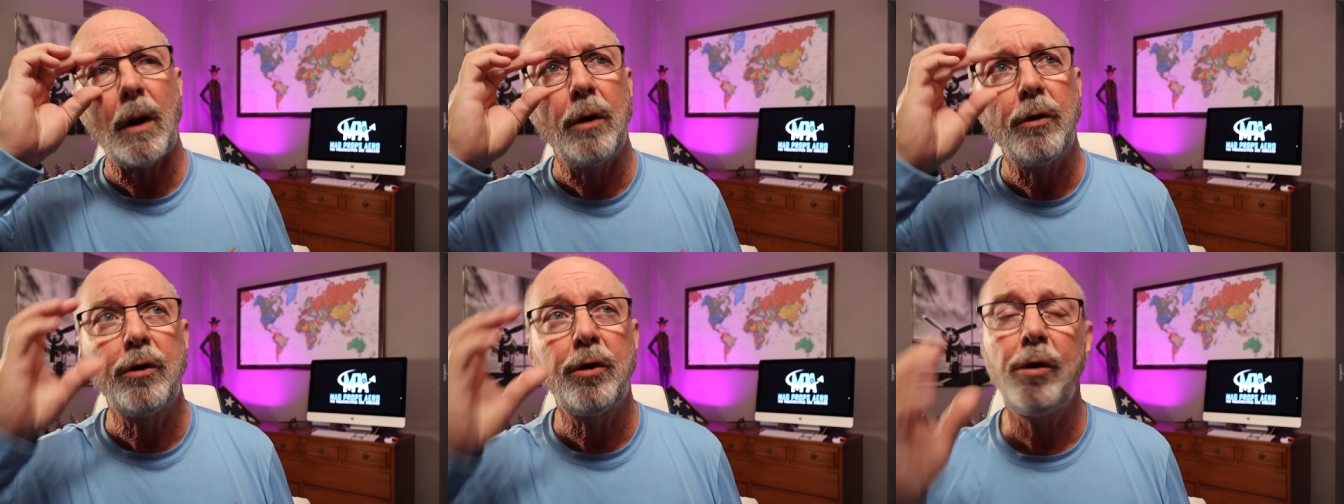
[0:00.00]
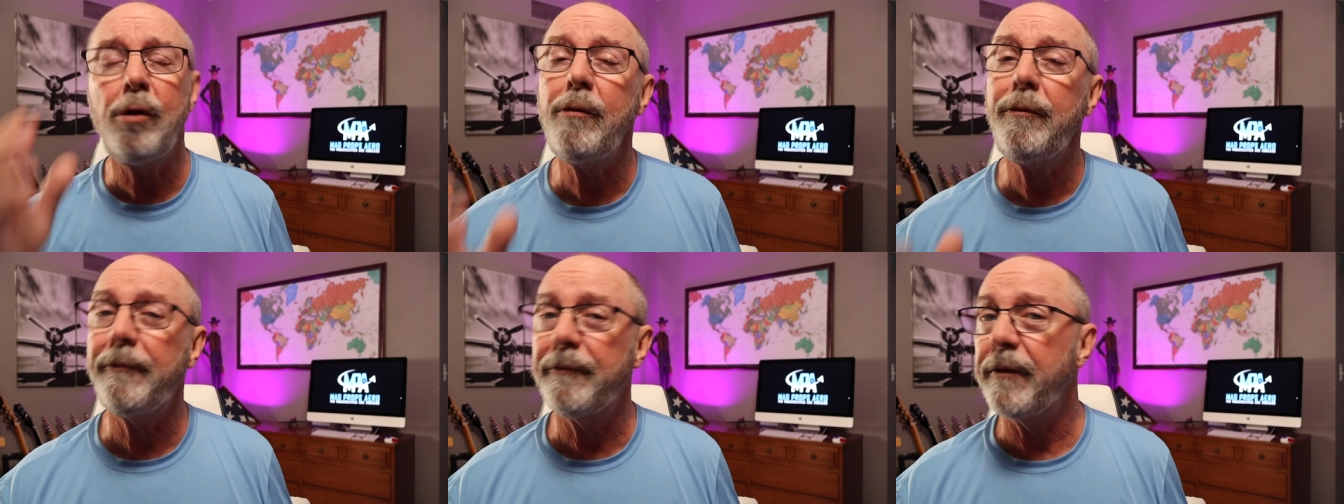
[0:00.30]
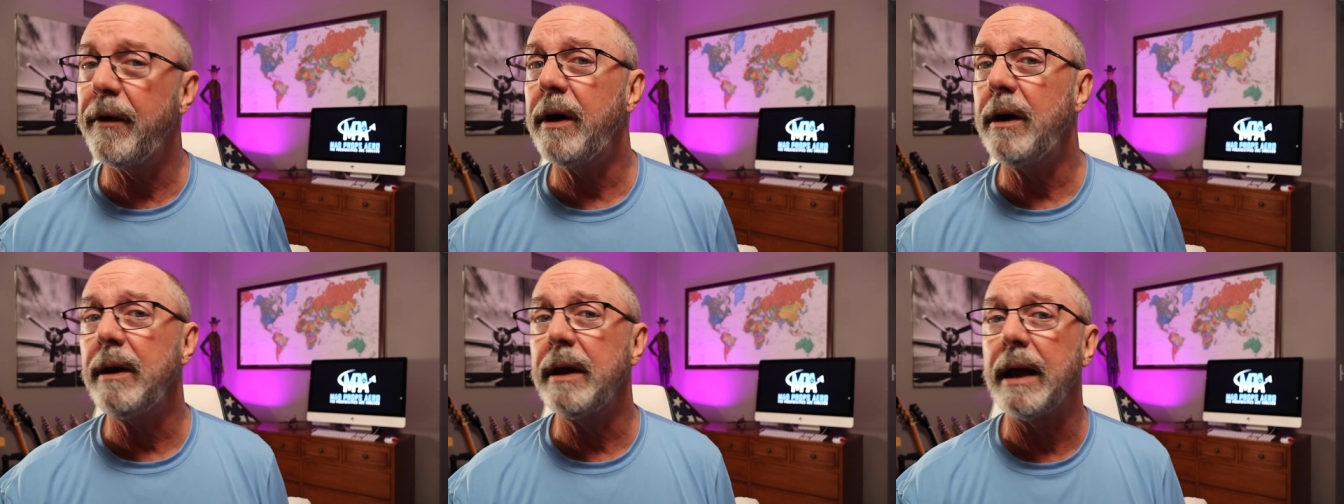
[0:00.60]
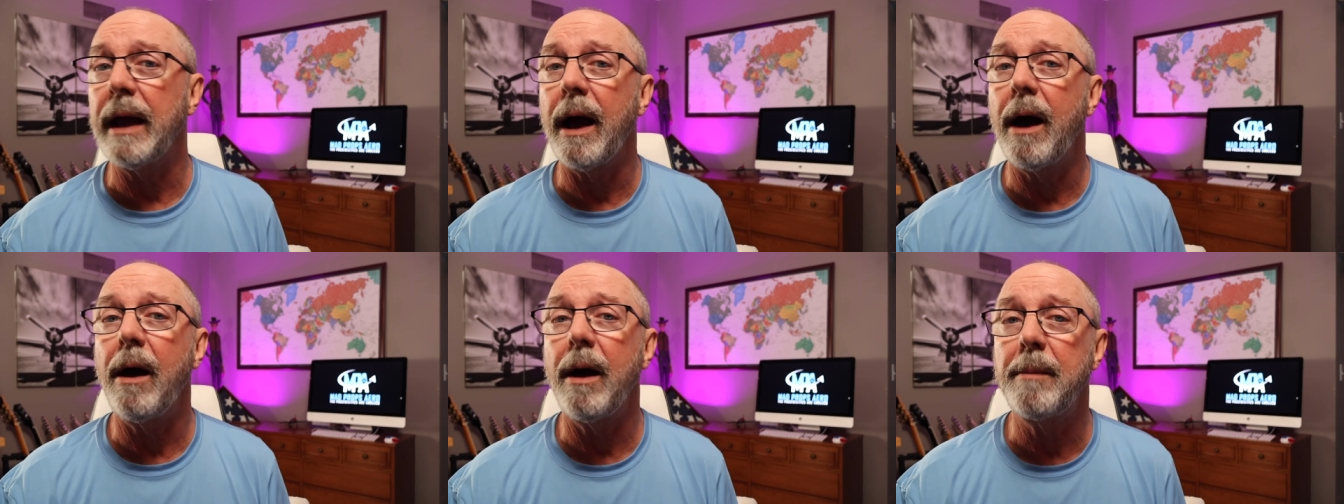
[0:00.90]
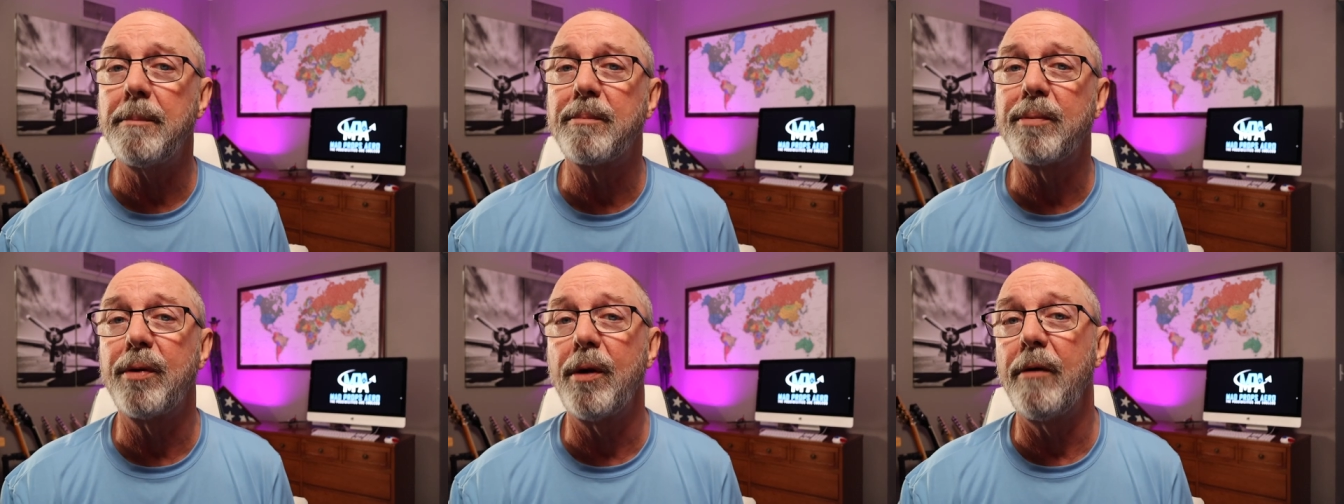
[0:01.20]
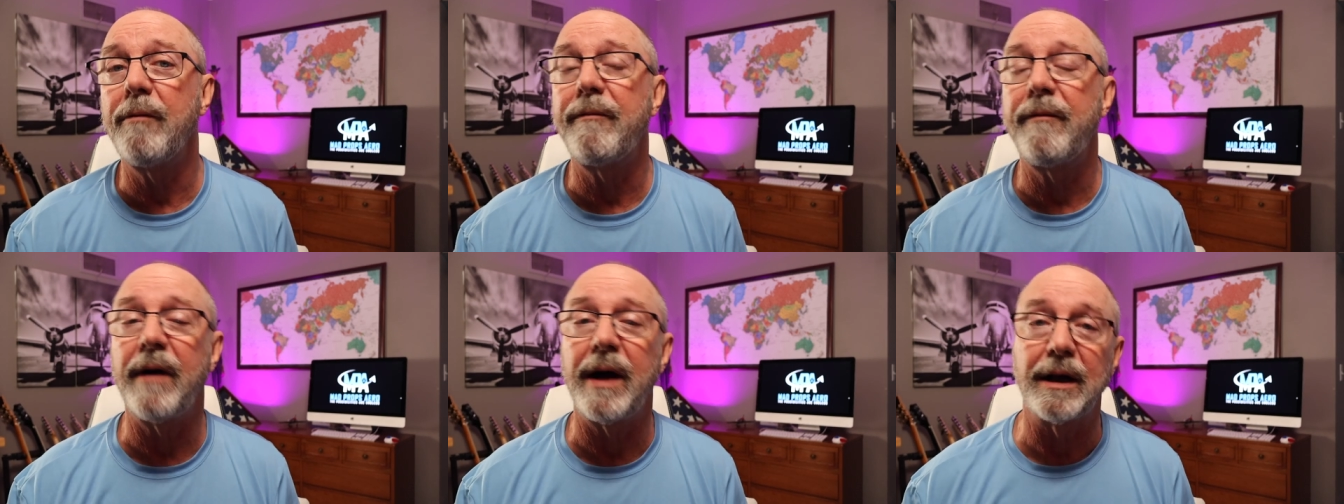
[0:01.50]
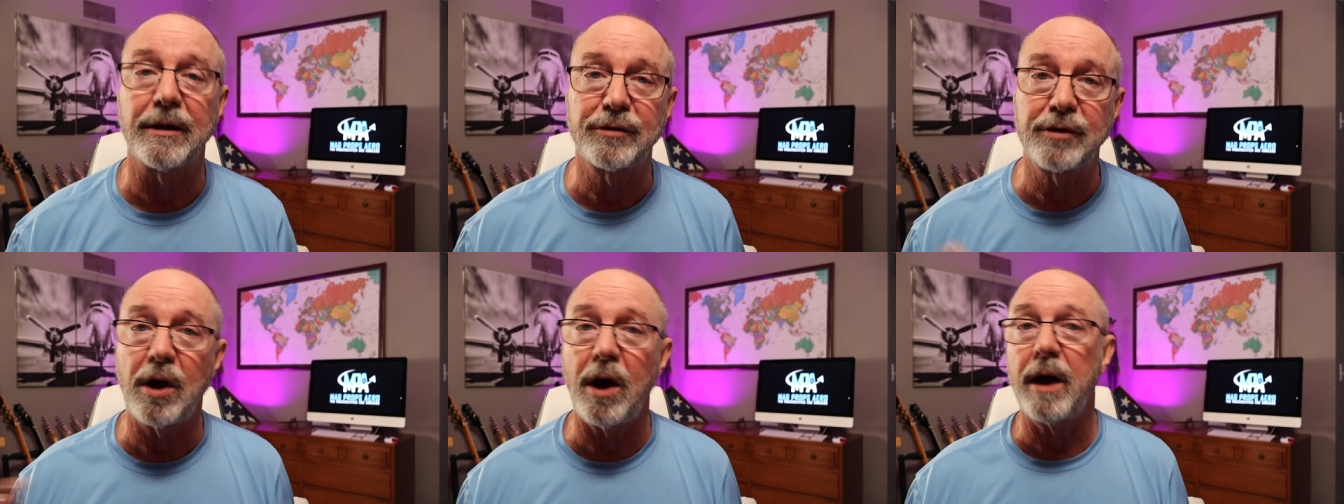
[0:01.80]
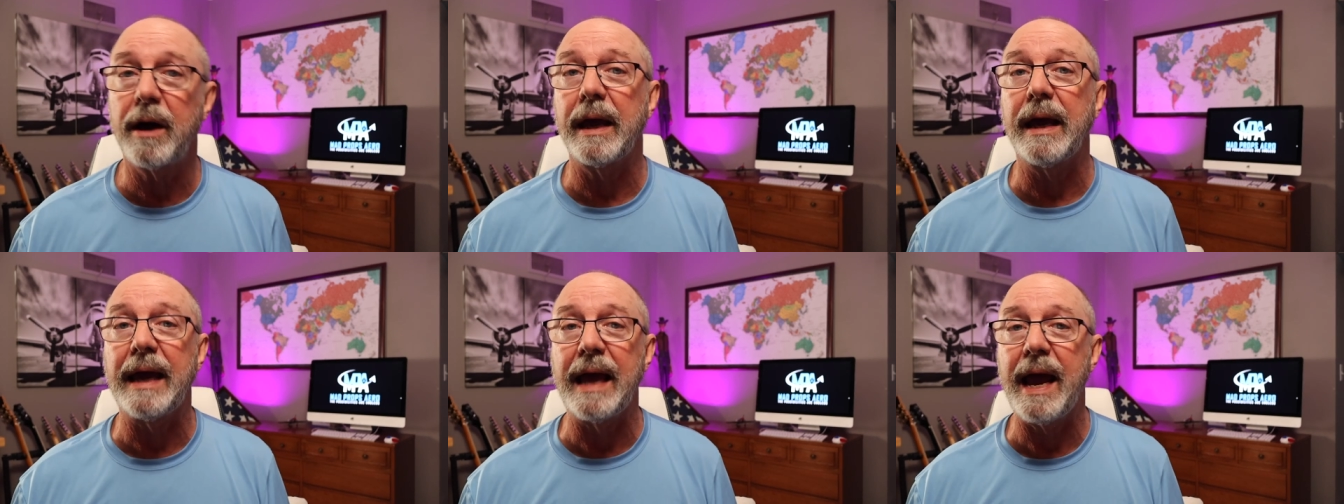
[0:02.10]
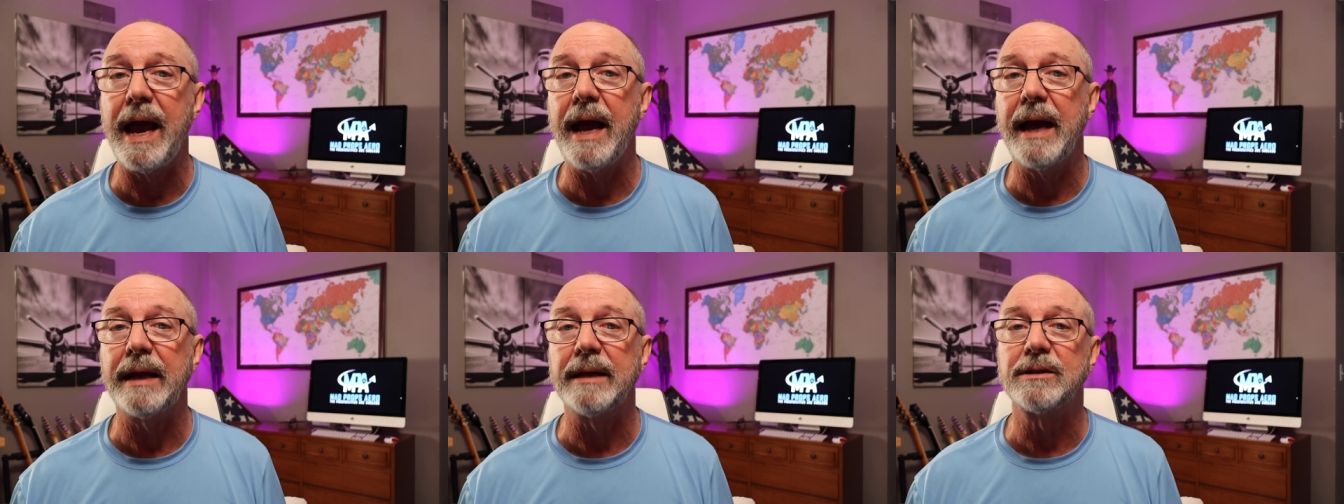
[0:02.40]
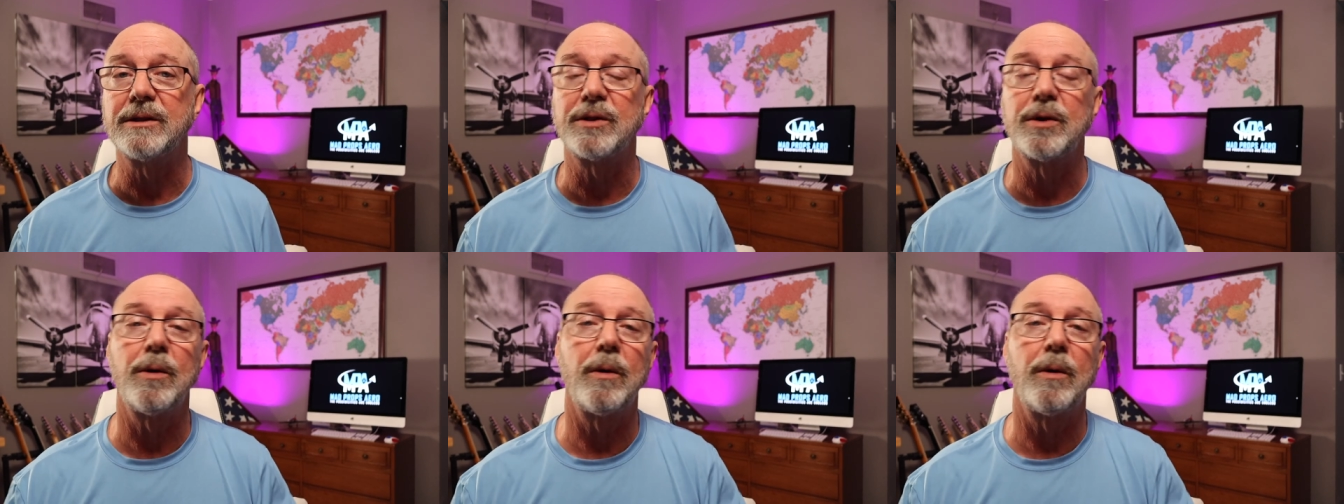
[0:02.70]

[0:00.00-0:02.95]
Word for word: Two fairly high profile talking heads